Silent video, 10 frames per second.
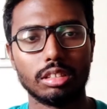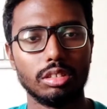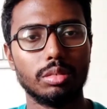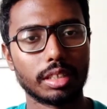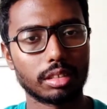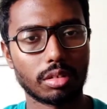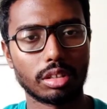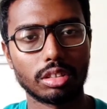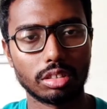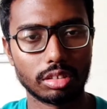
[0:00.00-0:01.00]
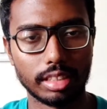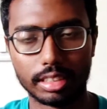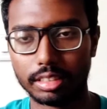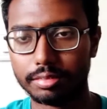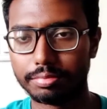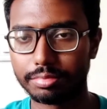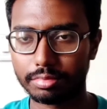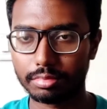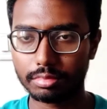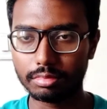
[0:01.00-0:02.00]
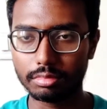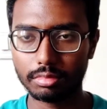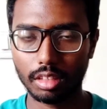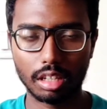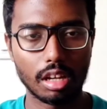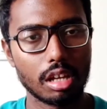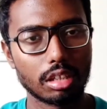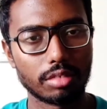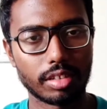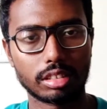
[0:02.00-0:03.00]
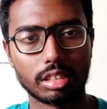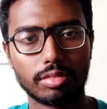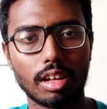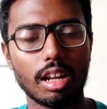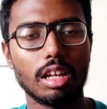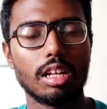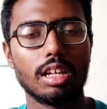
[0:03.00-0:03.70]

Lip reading: You must want to know this. So first of all,